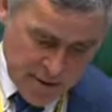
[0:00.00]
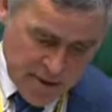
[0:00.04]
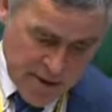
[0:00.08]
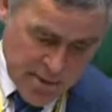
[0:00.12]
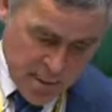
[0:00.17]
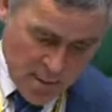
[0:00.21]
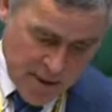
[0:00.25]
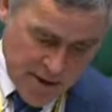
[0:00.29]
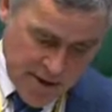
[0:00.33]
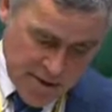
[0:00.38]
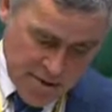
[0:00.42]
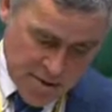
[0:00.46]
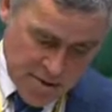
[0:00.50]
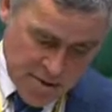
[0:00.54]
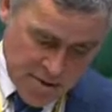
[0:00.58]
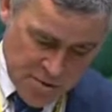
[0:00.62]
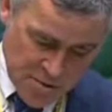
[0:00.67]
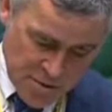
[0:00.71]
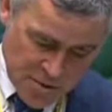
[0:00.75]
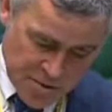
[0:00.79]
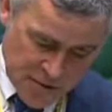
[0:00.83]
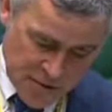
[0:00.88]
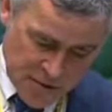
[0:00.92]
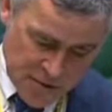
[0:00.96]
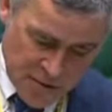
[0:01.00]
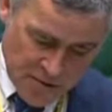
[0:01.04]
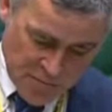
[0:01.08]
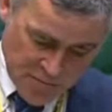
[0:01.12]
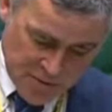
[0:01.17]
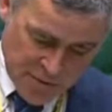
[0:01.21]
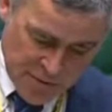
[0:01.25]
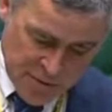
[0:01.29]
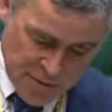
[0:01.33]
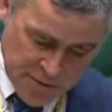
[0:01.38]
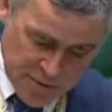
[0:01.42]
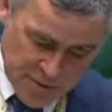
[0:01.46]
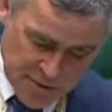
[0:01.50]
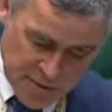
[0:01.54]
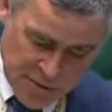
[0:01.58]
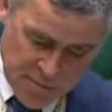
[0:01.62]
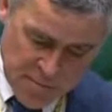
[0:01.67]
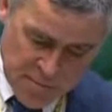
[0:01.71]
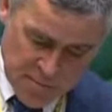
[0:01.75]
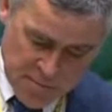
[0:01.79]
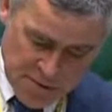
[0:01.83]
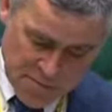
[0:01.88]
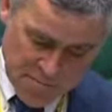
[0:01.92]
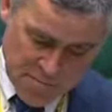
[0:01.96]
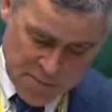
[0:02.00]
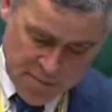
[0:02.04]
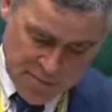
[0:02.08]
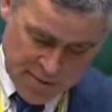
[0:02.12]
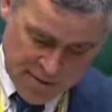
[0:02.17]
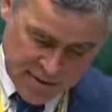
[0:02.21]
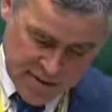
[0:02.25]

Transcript: And when's the UK Government going to do something